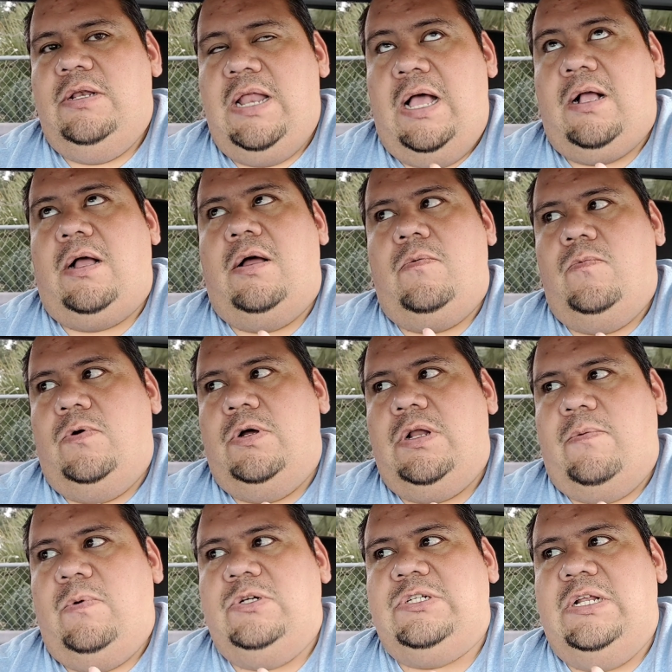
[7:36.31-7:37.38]
knock on wood,
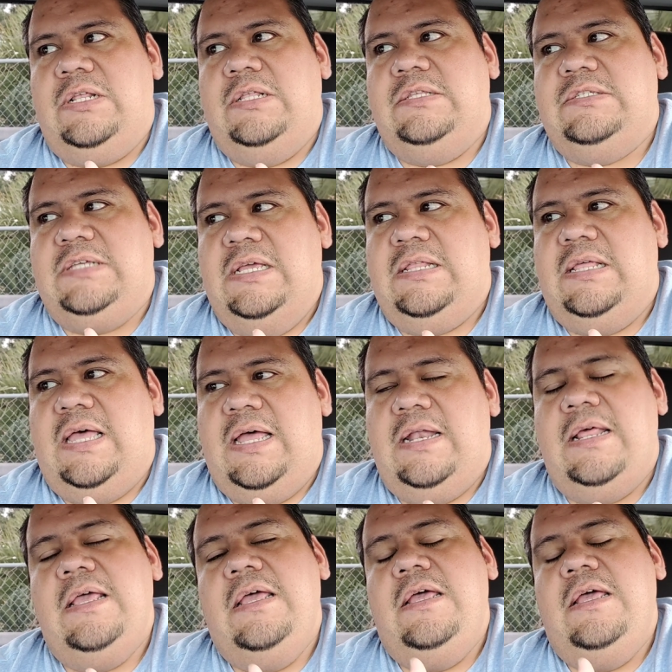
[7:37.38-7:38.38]
I wish I didn't say that,